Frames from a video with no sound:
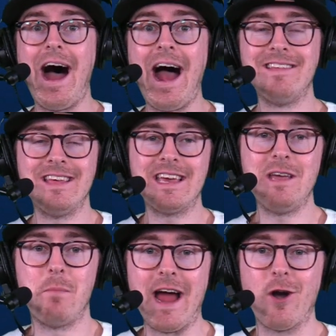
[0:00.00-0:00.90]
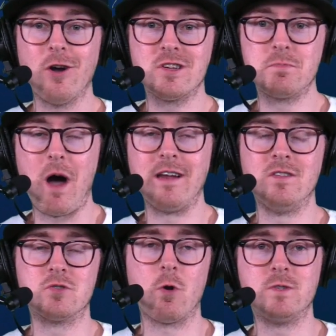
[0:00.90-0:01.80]
I think he might earn a spot in
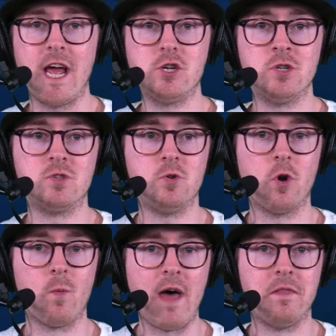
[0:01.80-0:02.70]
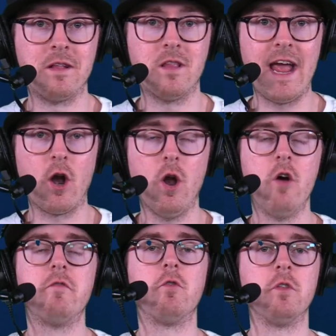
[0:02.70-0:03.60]
this rotation sooner rather than later
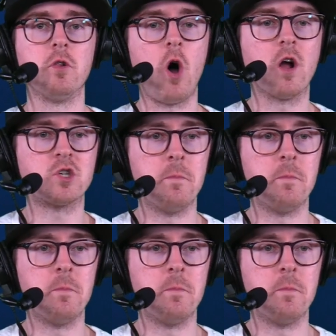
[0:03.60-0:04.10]
for the long term.